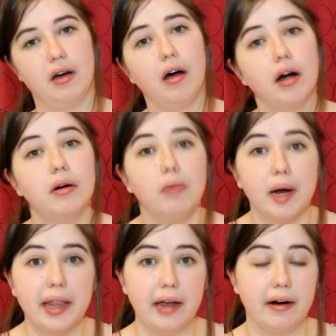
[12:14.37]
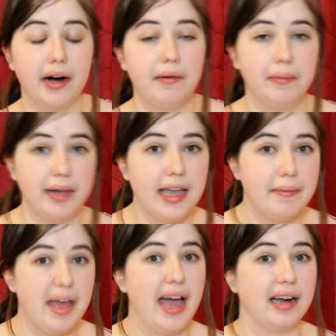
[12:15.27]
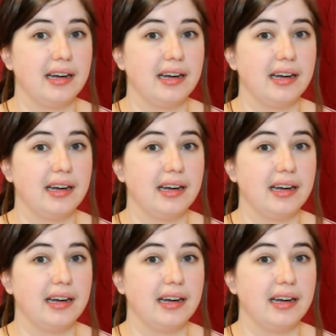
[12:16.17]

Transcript: are where they are when we get back.